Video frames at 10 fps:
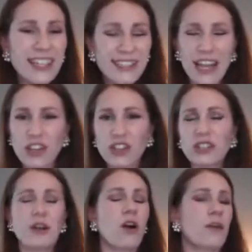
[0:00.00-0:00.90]

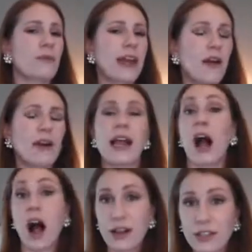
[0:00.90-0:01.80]
sections are carrying
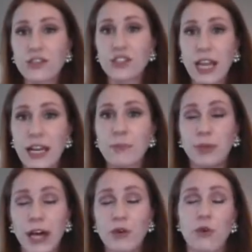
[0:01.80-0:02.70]
oxygenated
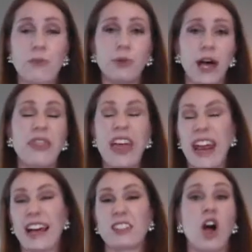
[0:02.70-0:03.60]
blood or blood that
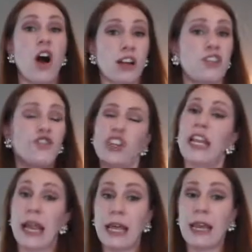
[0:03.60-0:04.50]
has oxygen
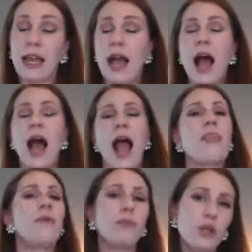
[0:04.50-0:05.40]
in it,
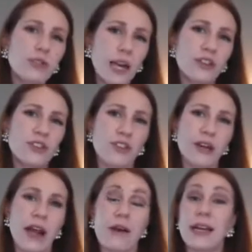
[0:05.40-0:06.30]
and the blue sections are
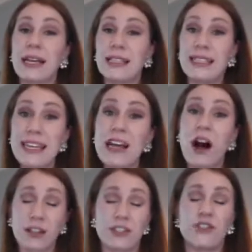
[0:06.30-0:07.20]
carrying
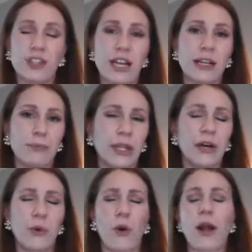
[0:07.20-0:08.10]
deoxygenated
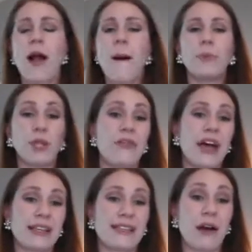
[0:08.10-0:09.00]
blood or blood
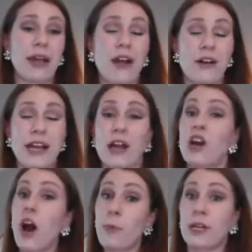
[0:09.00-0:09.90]
that is now carrying
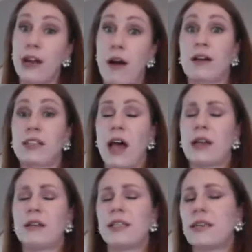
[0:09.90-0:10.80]
carbon dioxide
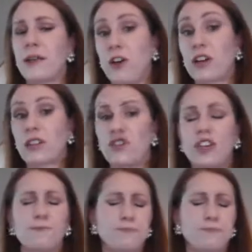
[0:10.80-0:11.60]
instead of oxygen.